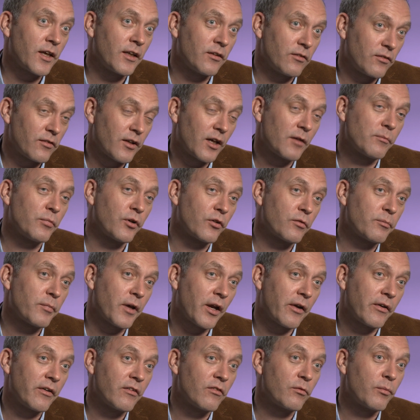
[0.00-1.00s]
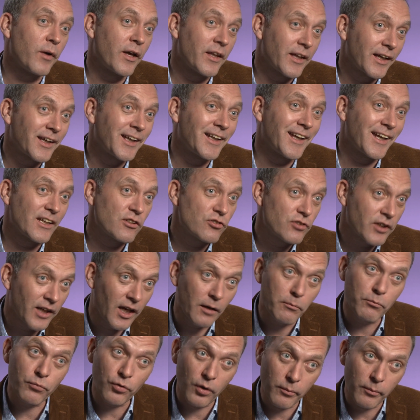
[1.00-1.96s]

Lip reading: and signpost parents where they can actually get